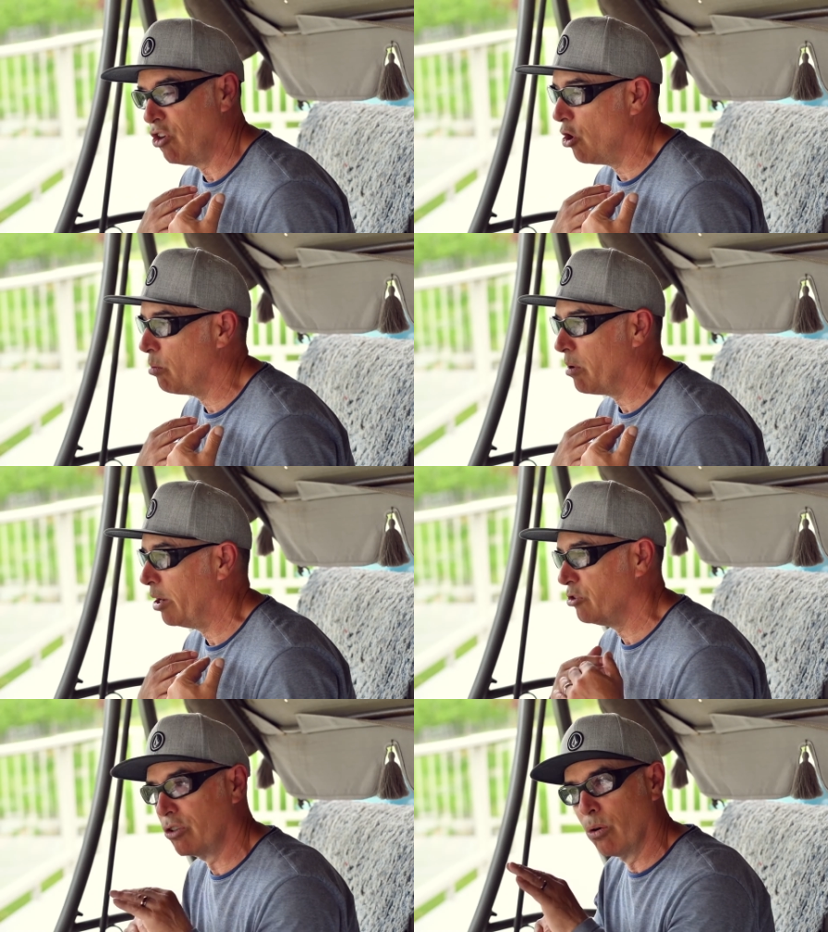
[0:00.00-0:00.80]
No, I
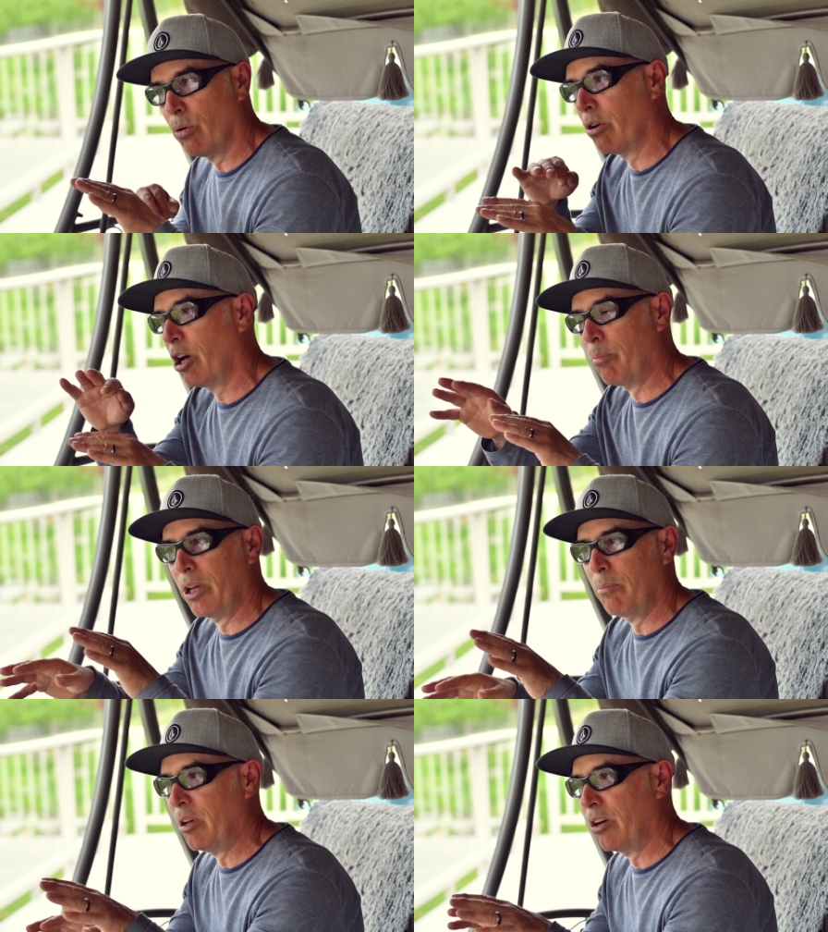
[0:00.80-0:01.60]
was just going on
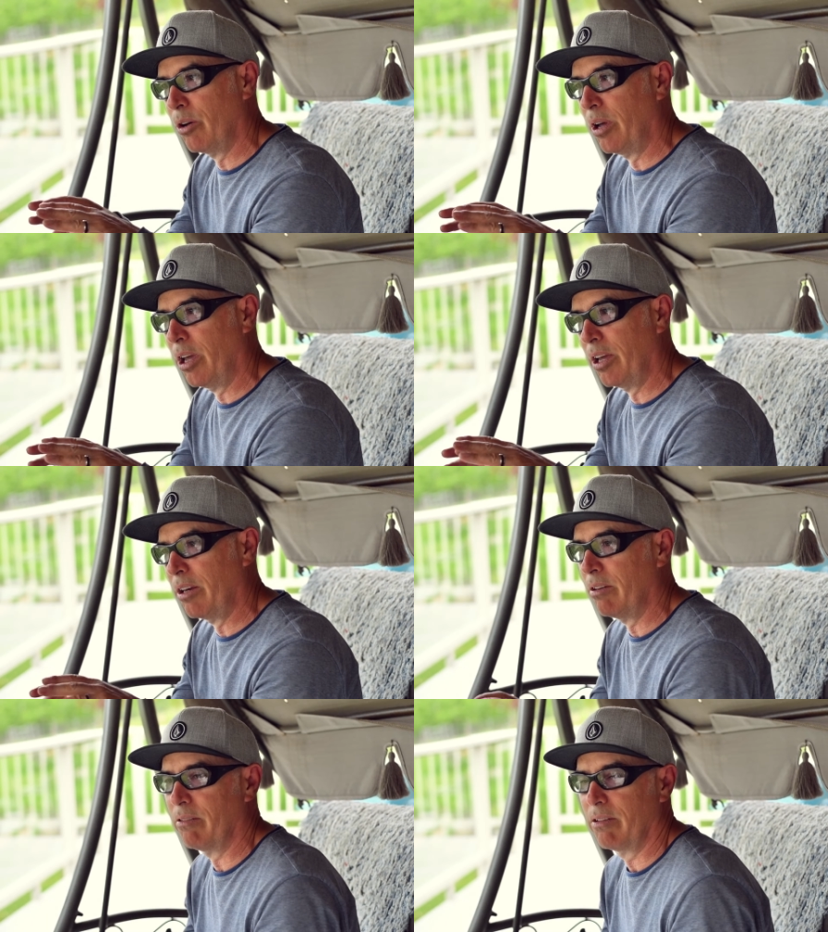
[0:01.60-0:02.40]
my merry way
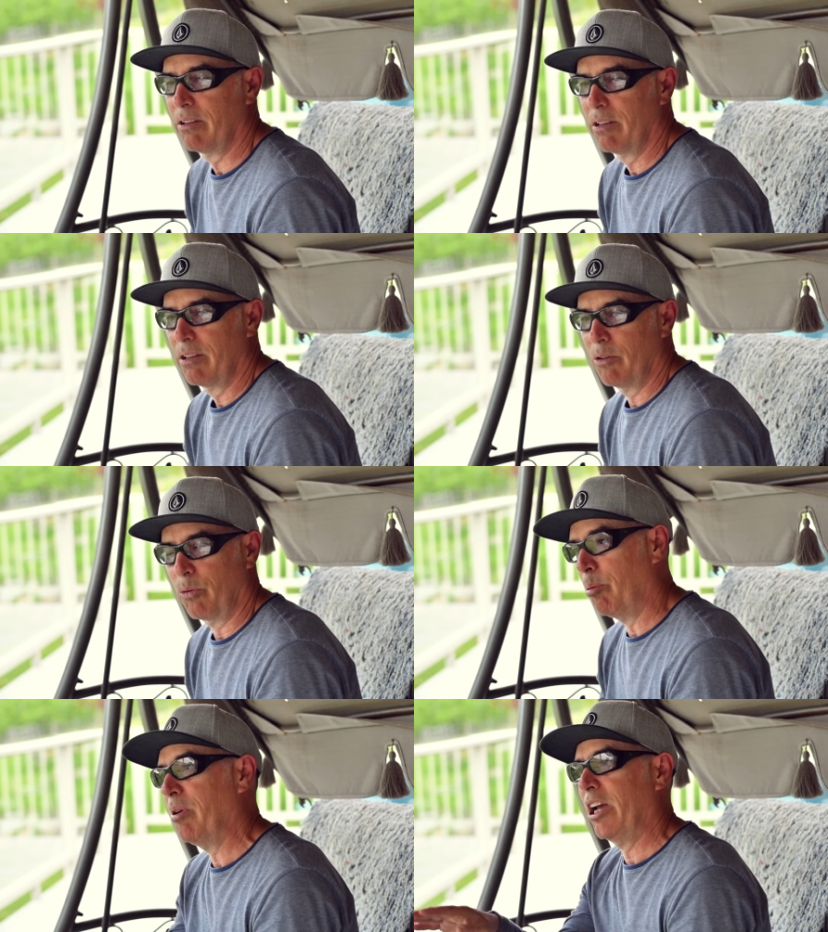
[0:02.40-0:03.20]
and
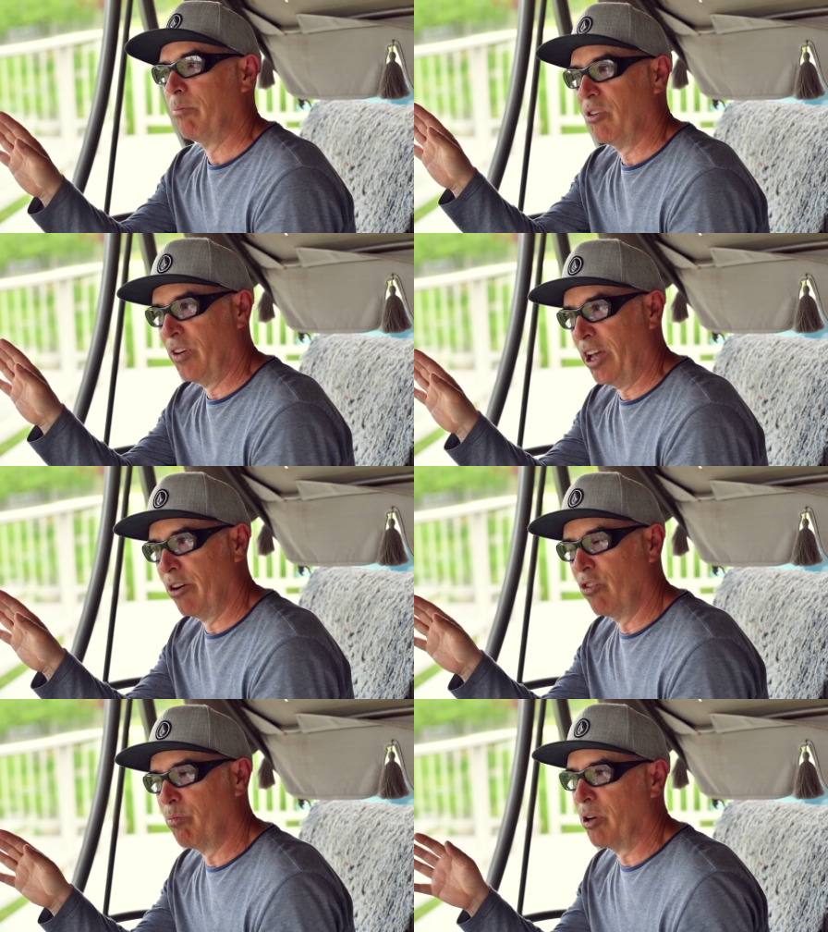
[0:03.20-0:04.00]
went back up to
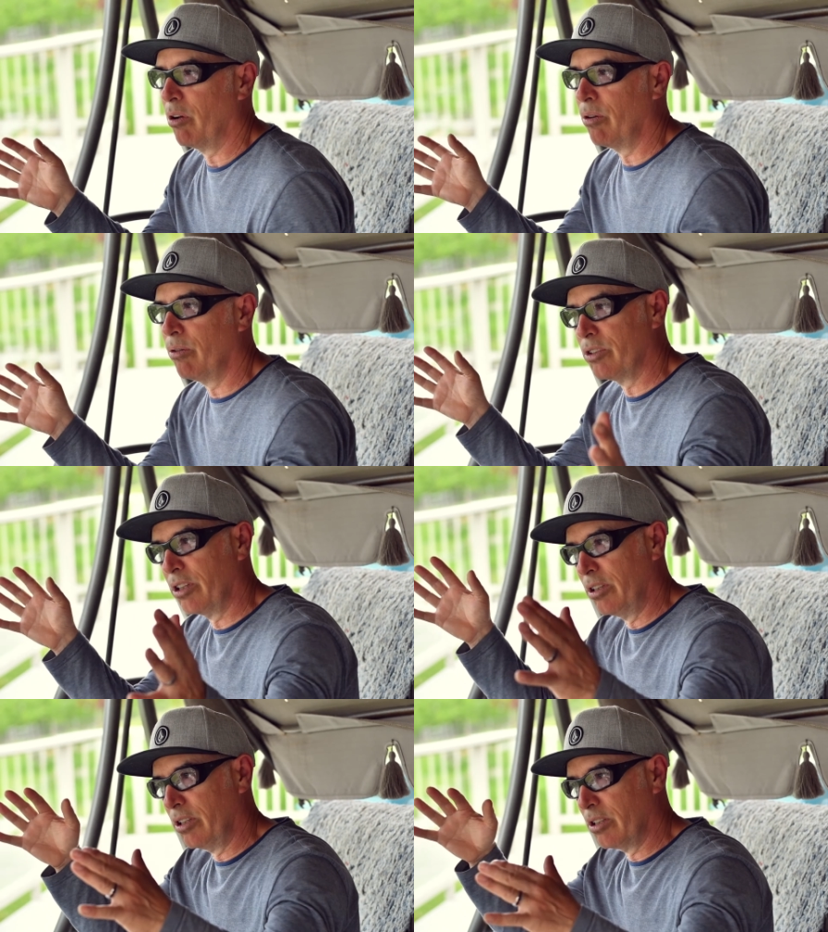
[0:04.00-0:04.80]
Vanderhoof, but all of a
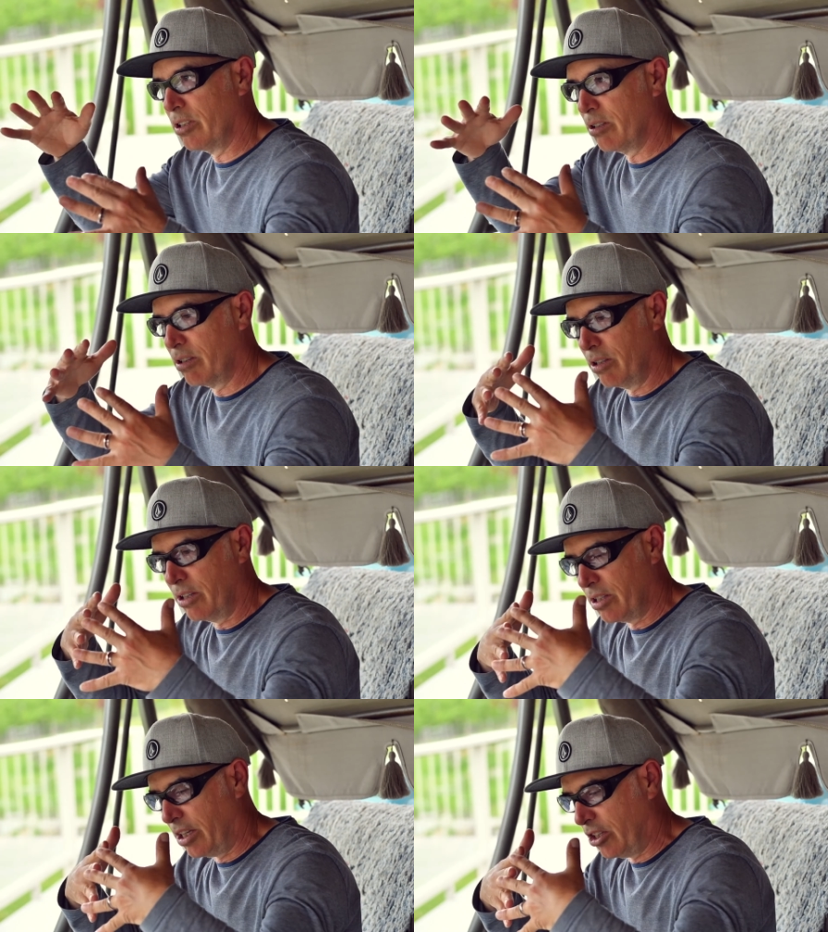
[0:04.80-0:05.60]
sudden these
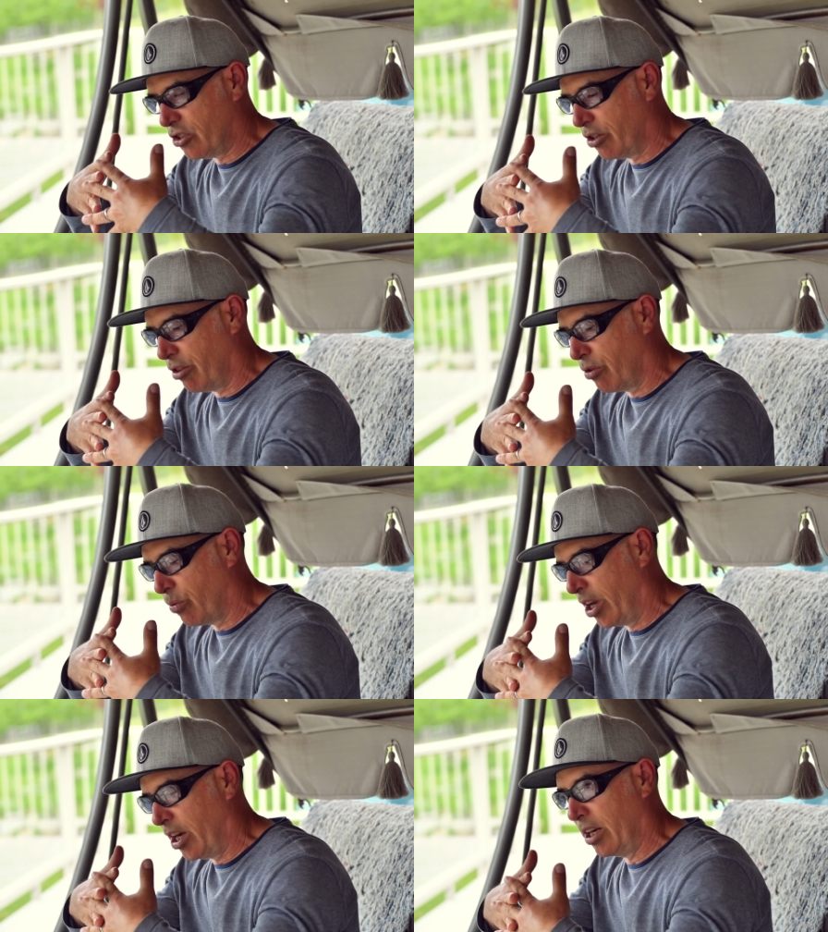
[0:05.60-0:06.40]
these things mm. started
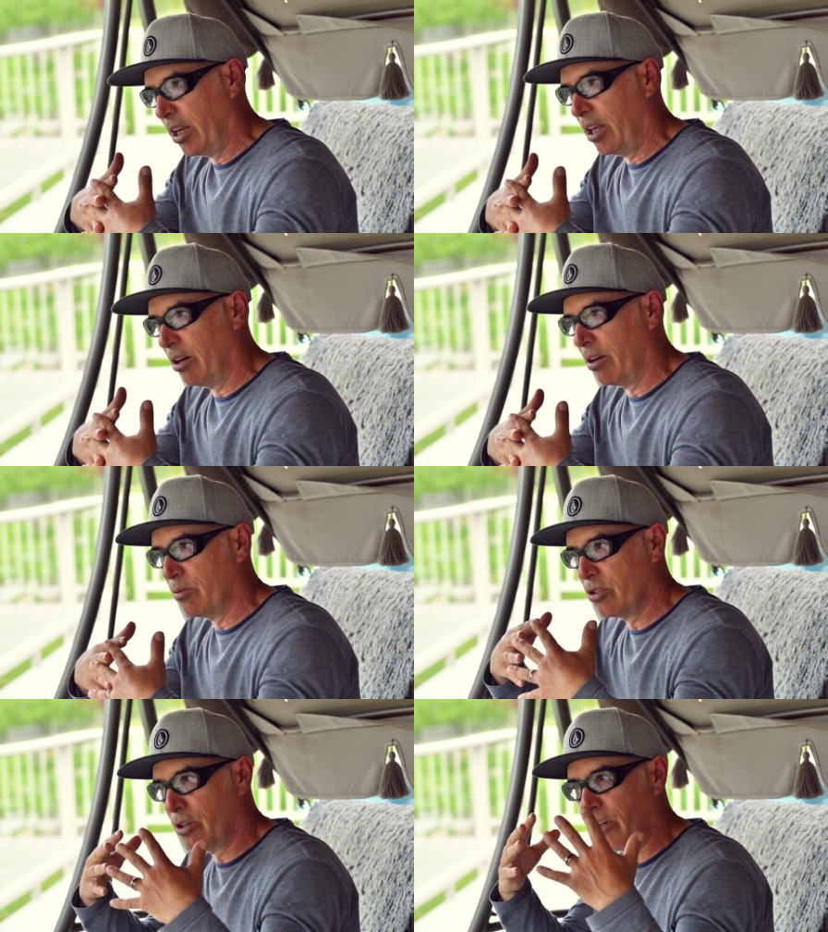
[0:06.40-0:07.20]
threading together. I
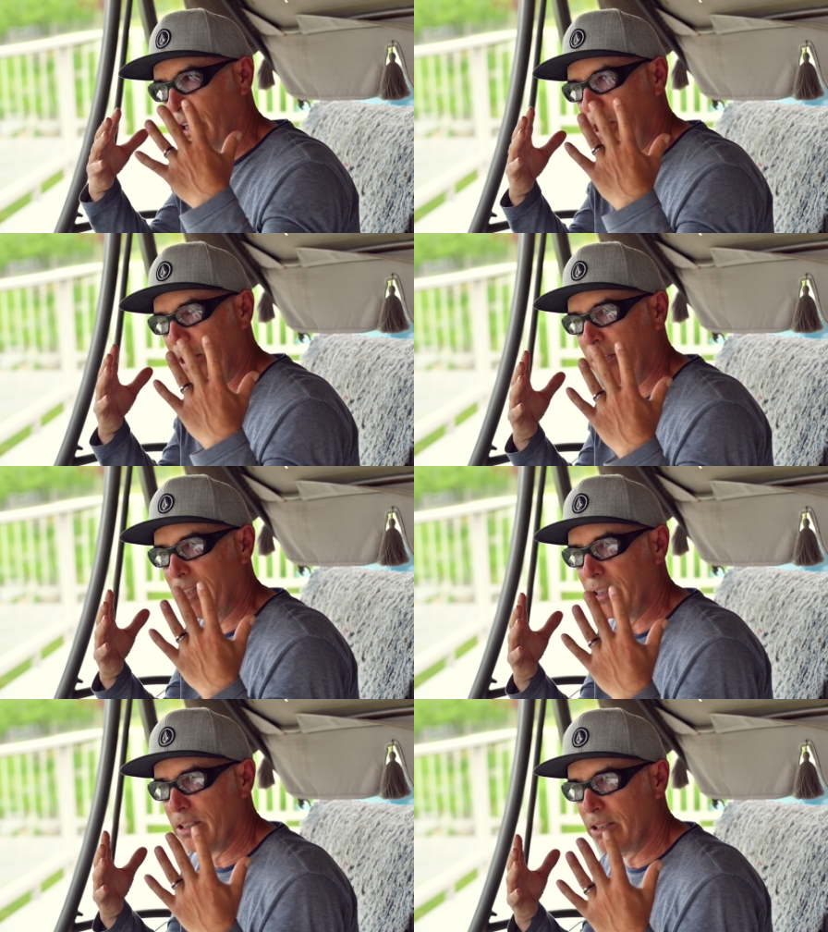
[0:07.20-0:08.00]
was starting to get
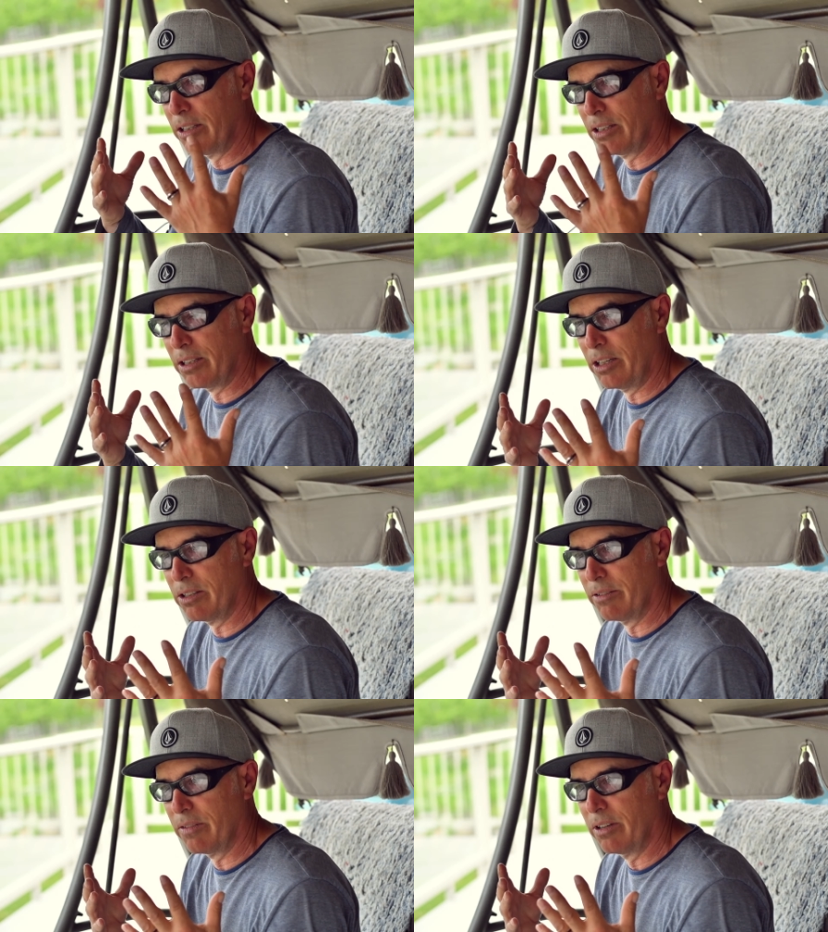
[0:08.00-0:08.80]
these this
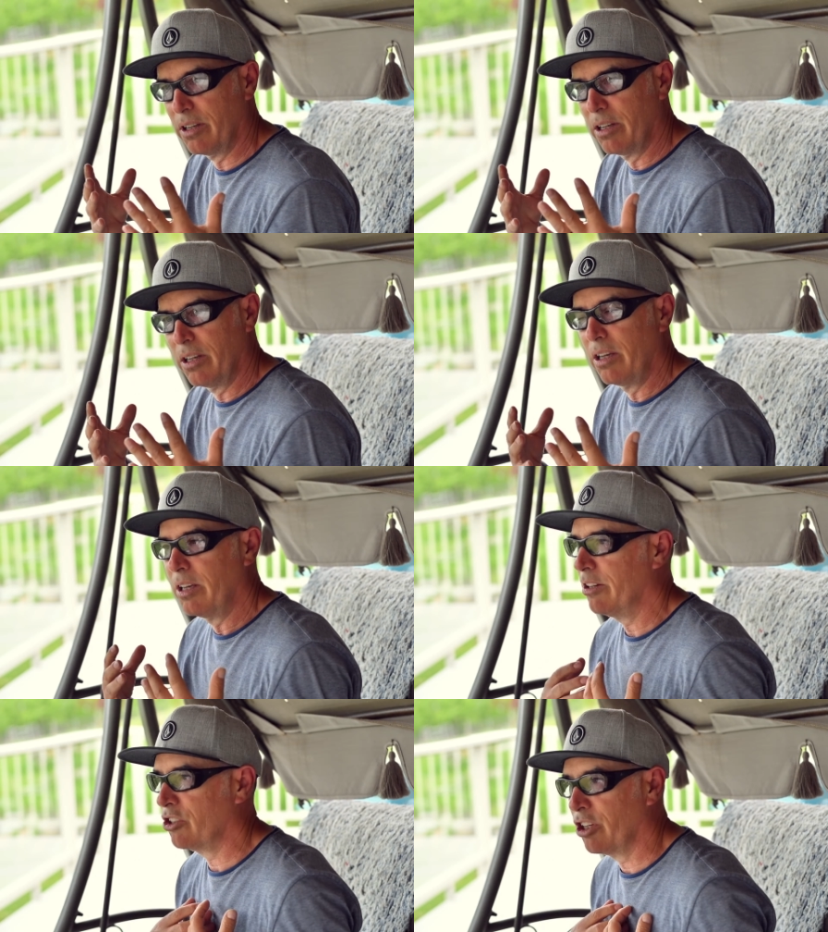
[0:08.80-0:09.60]
sense of
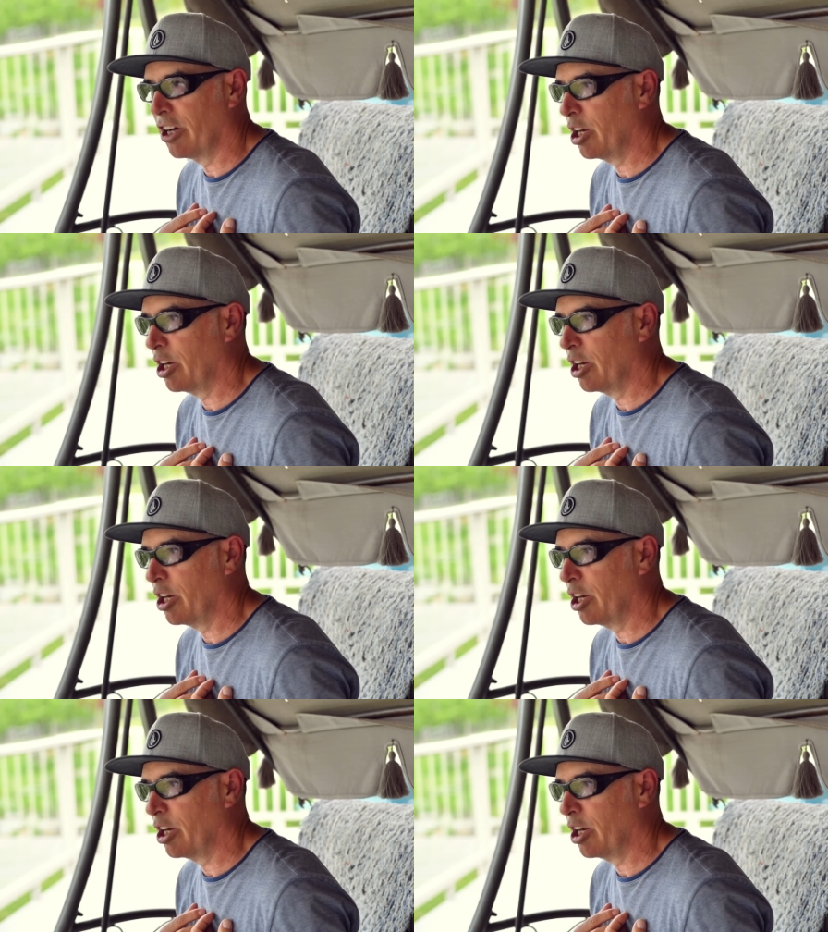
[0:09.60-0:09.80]
there's got to